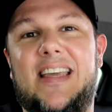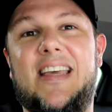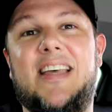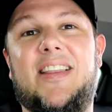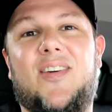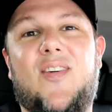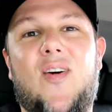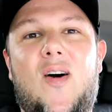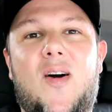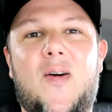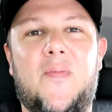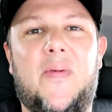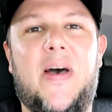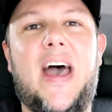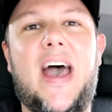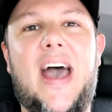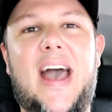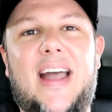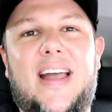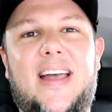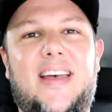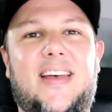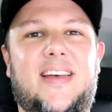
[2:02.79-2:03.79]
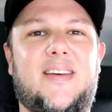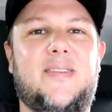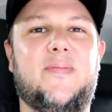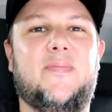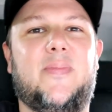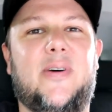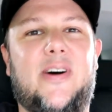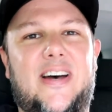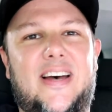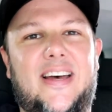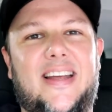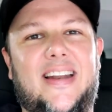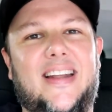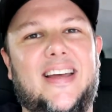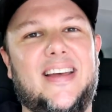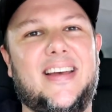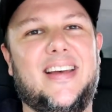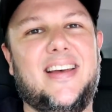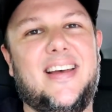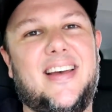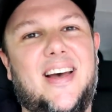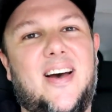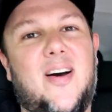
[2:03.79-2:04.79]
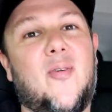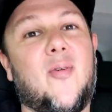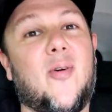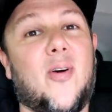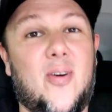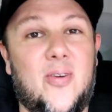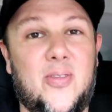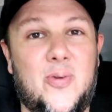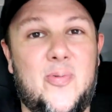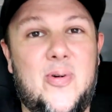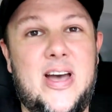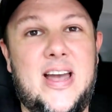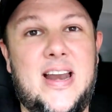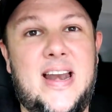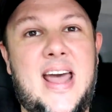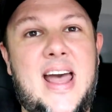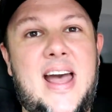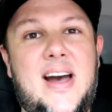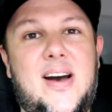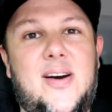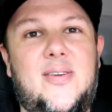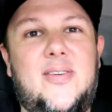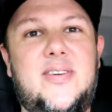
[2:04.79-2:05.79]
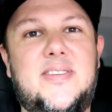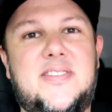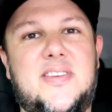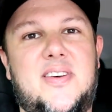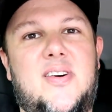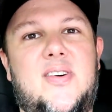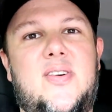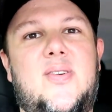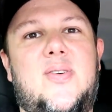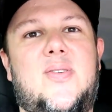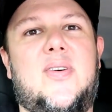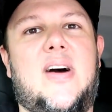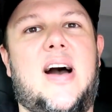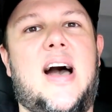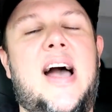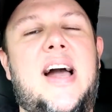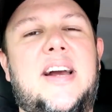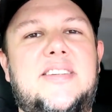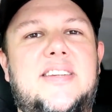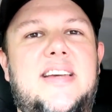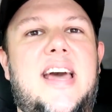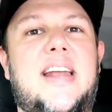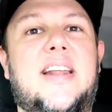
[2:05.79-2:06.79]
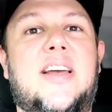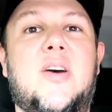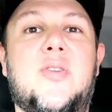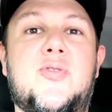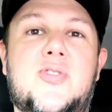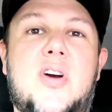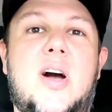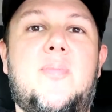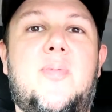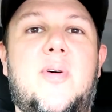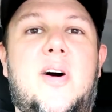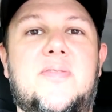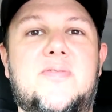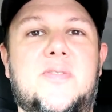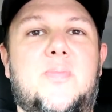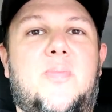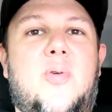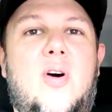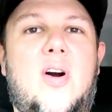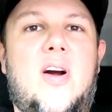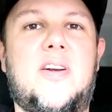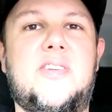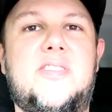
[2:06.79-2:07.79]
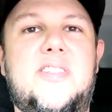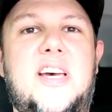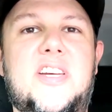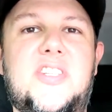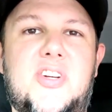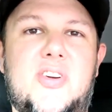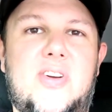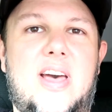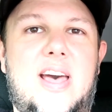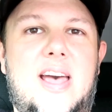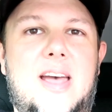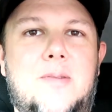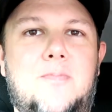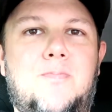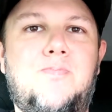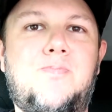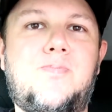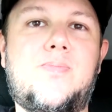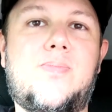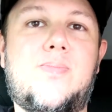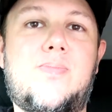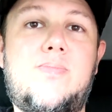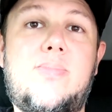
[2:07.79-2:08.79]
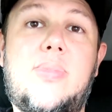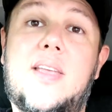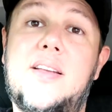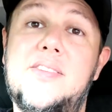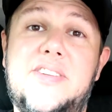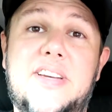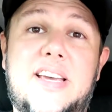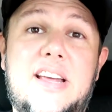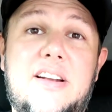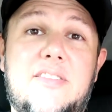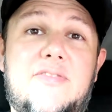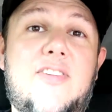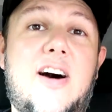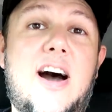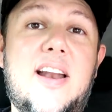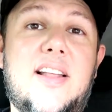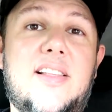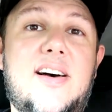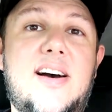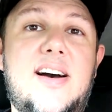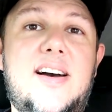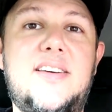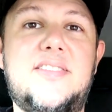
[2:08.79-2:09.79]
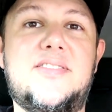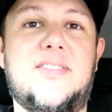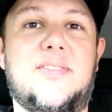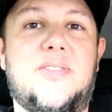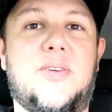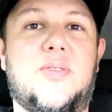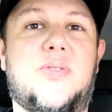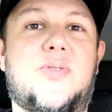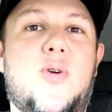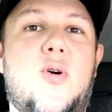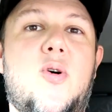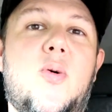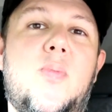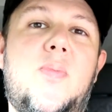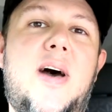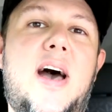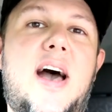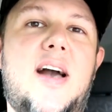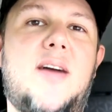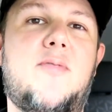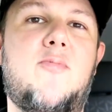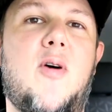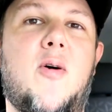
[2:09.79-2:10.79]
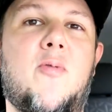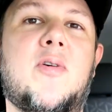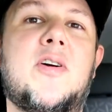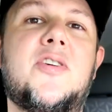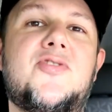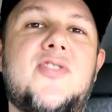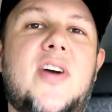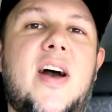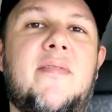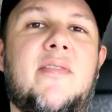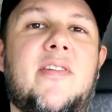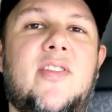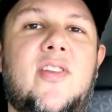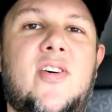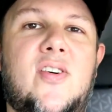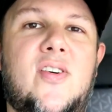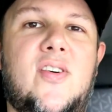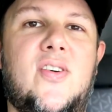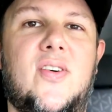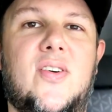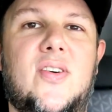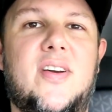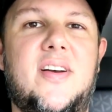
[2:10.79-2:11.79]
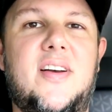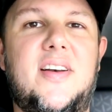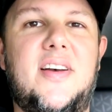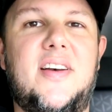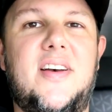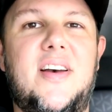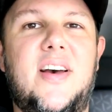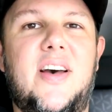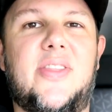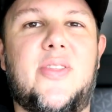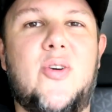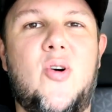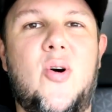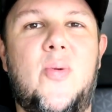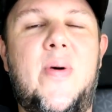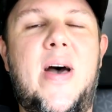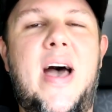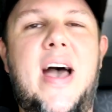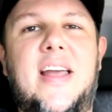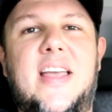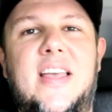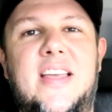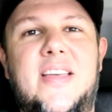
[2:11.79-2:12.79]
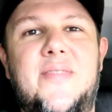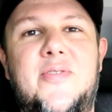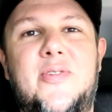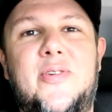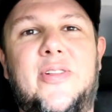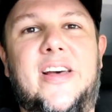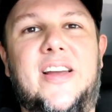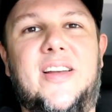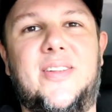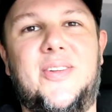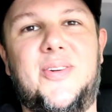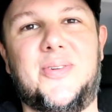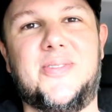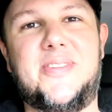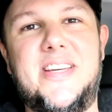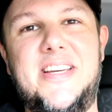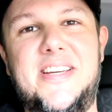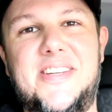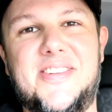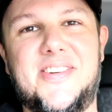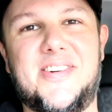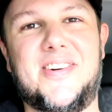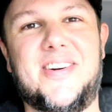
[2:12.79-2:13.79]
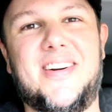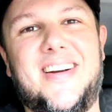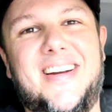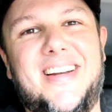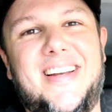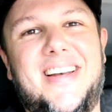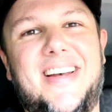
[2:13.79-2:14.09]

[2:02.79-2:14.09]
to get the car back, but we're on the way now. So I actually had to go drop off some parts yesterday to get it finalized. So I'm gonna throw it back while we're driving along, throw it back and give you like a little teaser